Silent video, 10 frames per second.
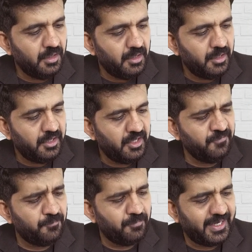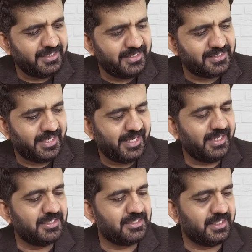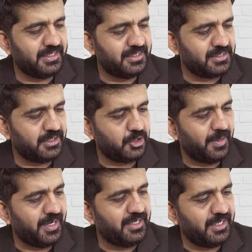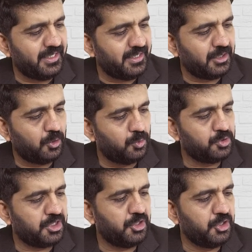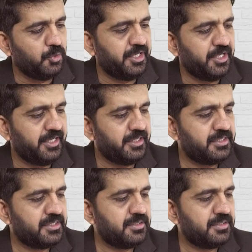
If my sales is 20,000 units,